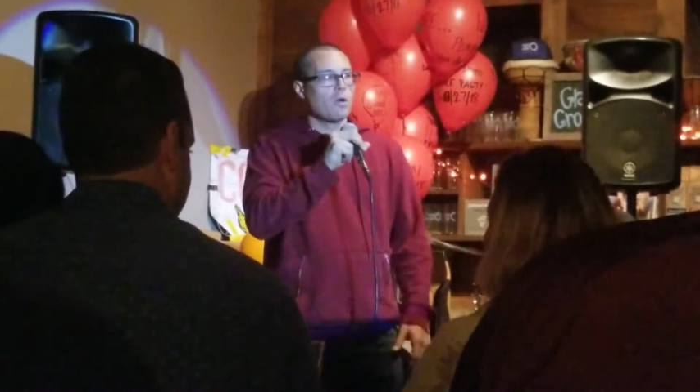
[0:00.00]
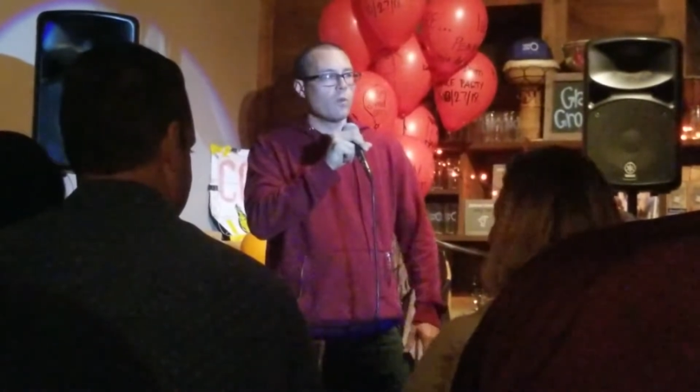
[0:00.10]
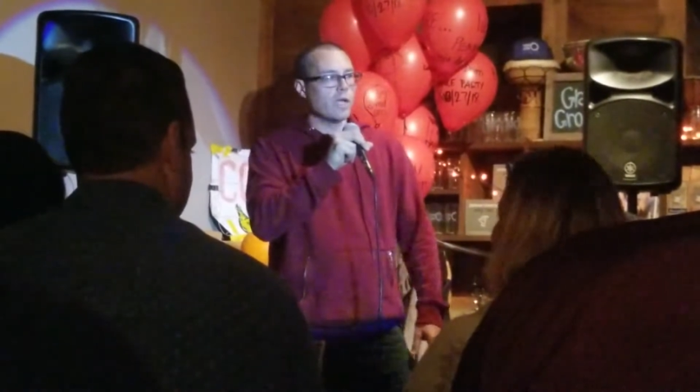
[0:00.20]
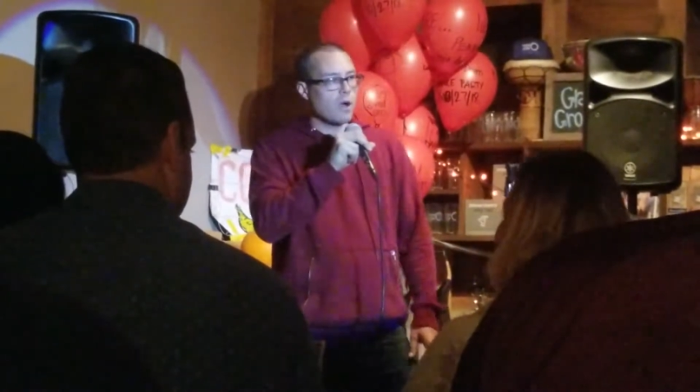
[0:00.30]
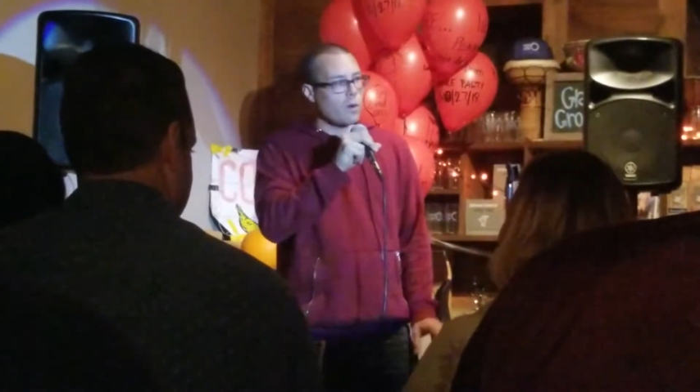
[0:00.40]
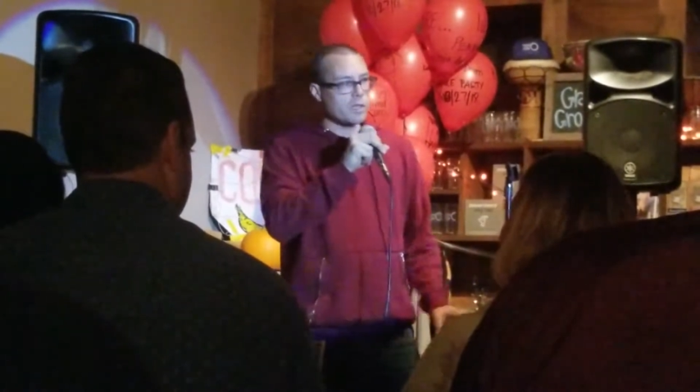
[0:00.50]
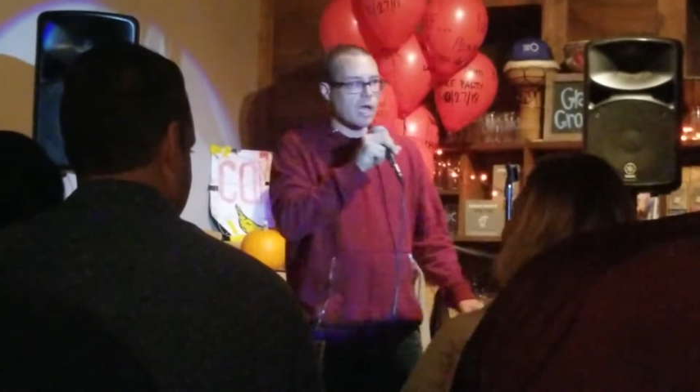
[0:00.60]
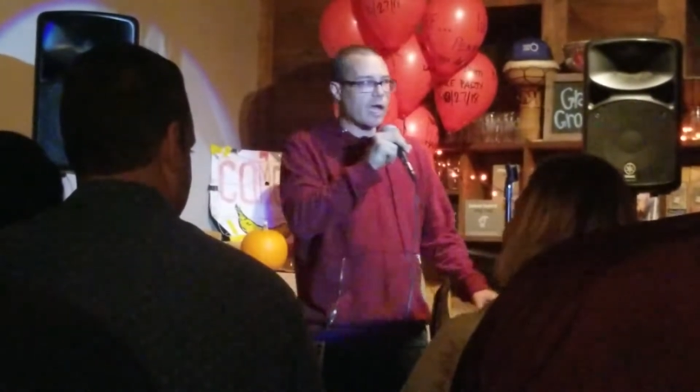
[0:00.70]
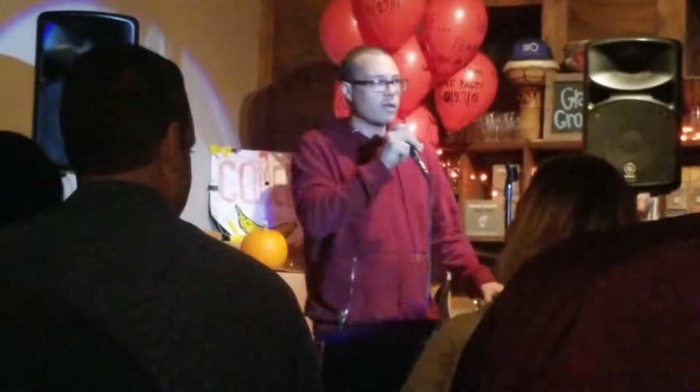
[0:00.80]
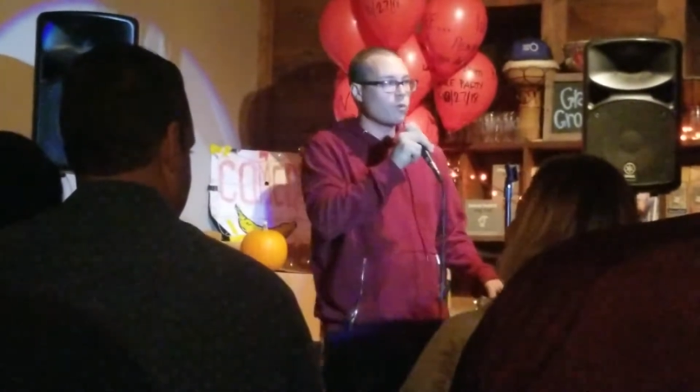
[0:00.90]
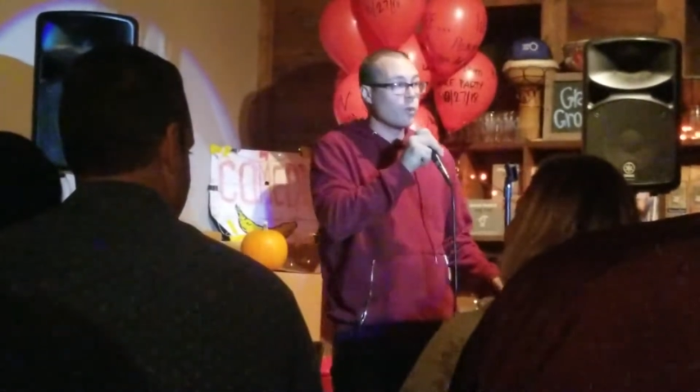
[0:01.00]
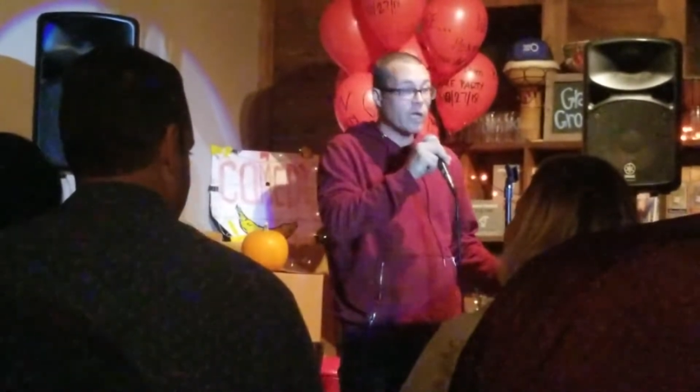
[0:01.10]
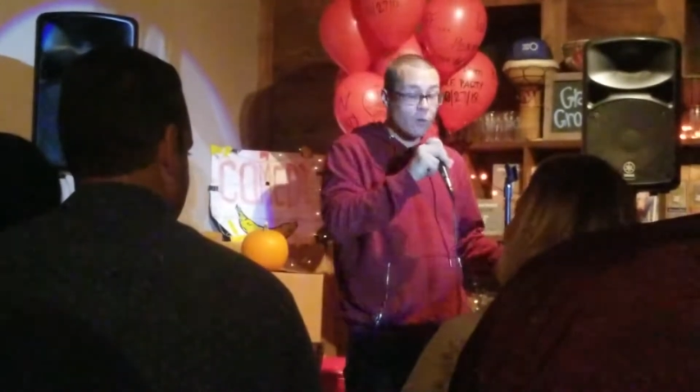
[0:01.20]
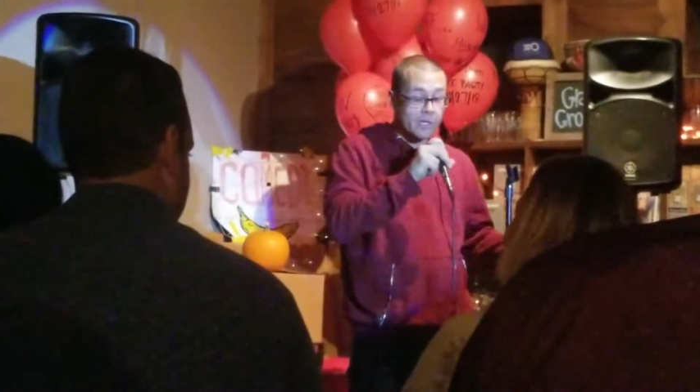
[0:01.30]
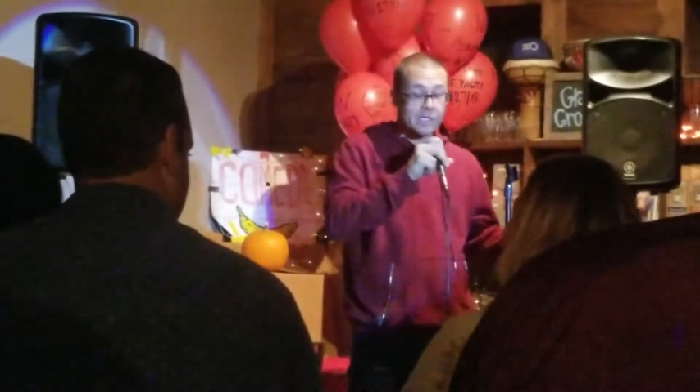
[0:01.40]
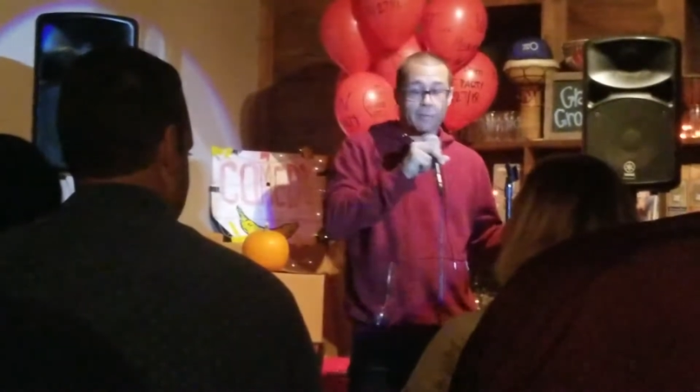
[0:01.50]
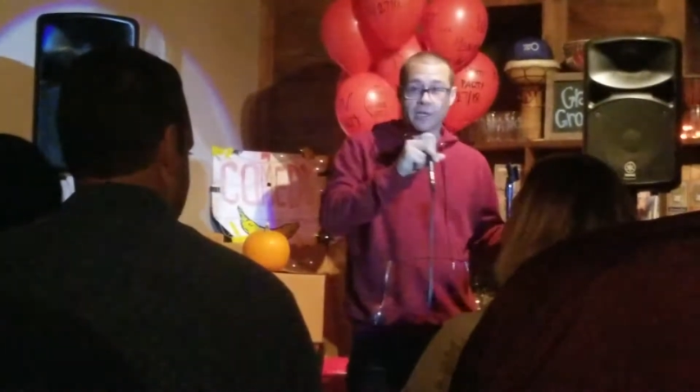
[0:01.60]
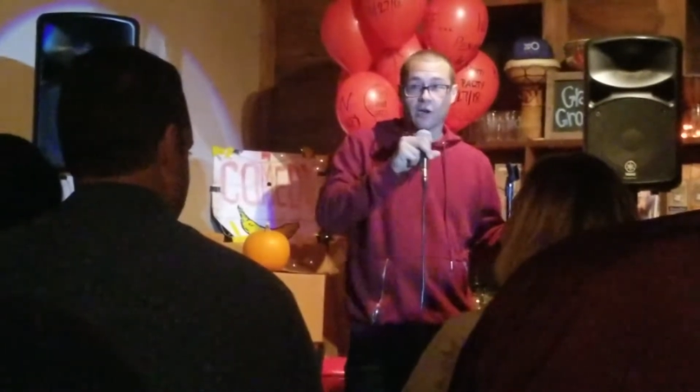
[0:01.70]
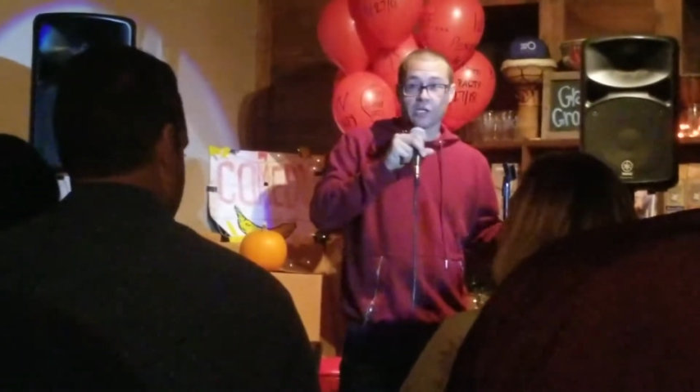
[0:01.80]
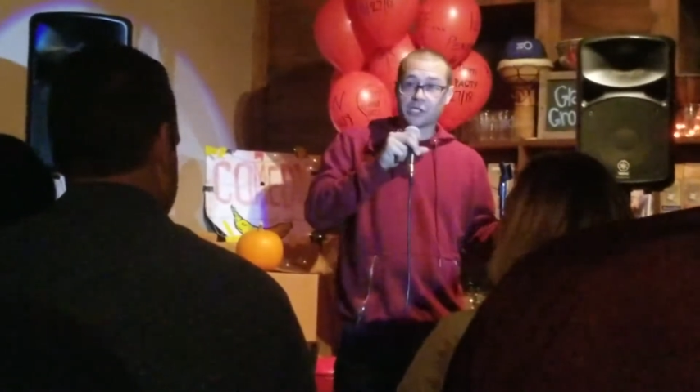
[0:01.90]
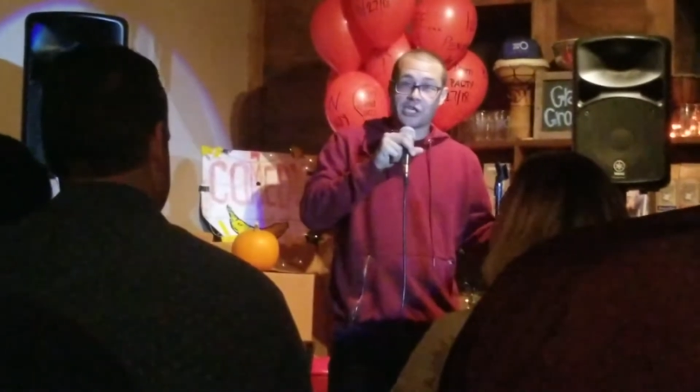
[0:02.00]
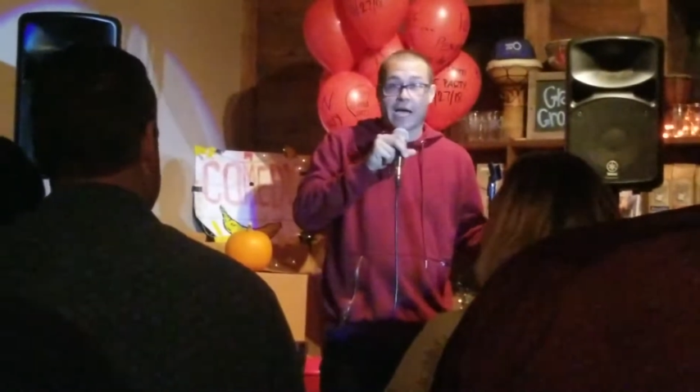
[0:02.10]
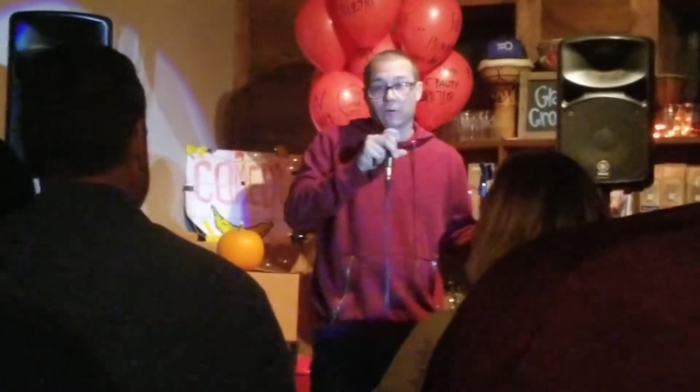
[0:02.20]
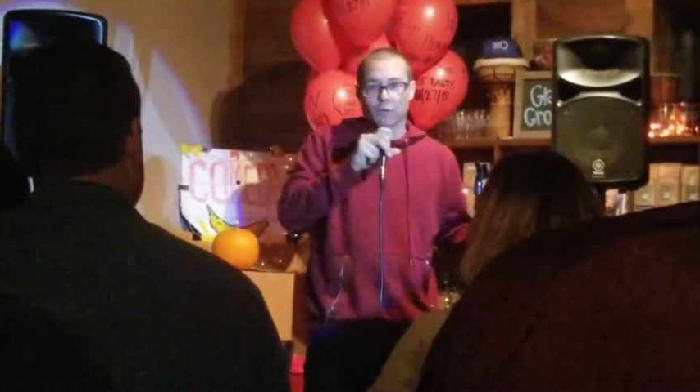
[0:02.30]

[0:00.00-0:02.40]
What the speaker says: we go online, we go into something called a chat